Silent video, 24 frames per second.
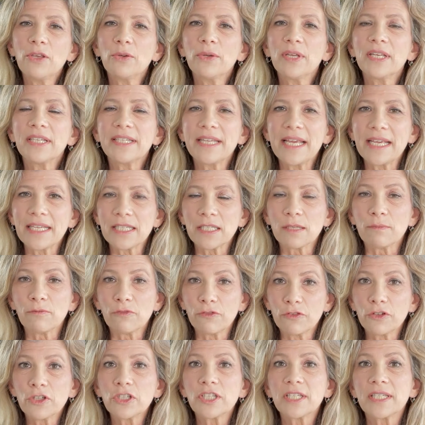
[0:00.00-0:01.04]
can take some
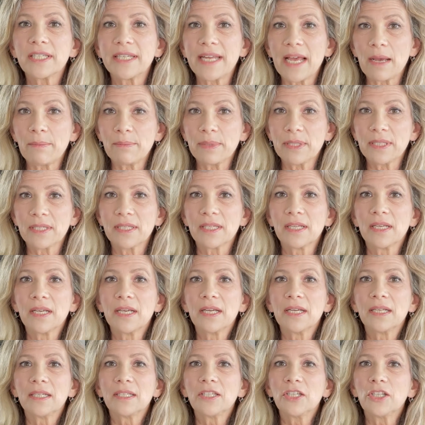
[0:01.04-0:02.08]
first steps
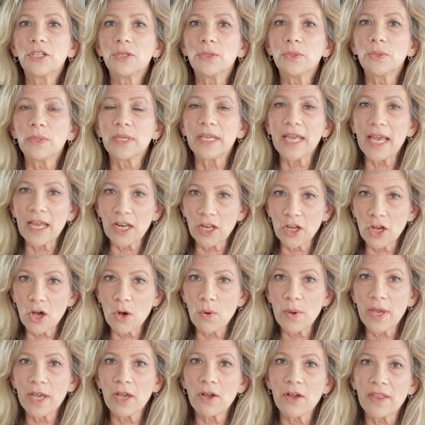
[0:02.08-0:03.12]
to get
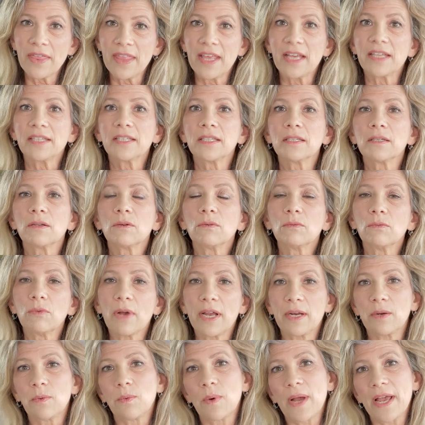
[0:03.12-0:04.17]
going on this
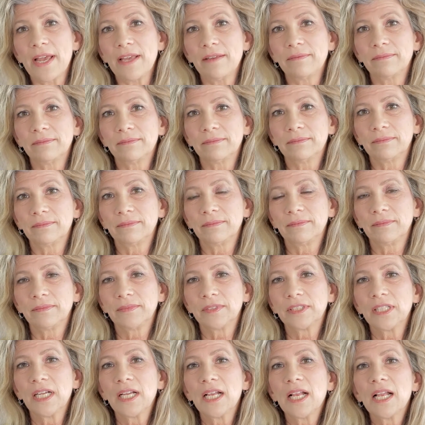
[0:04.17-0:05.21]
right away.
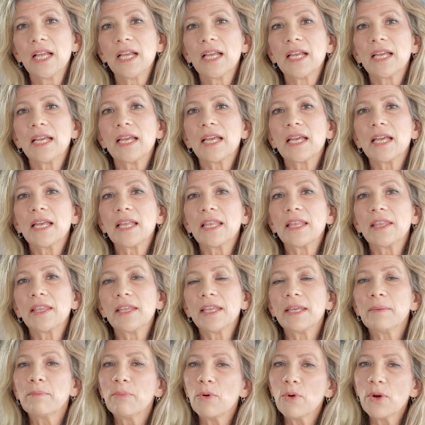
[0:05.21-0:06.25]
The
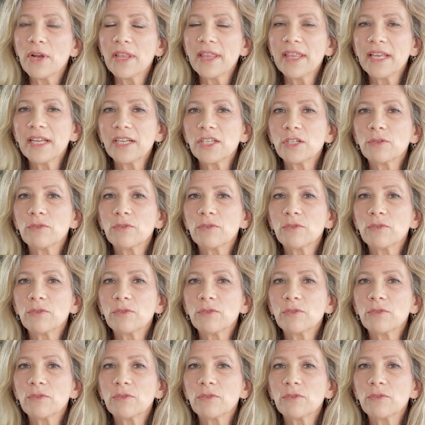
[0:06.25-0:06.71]
important thing to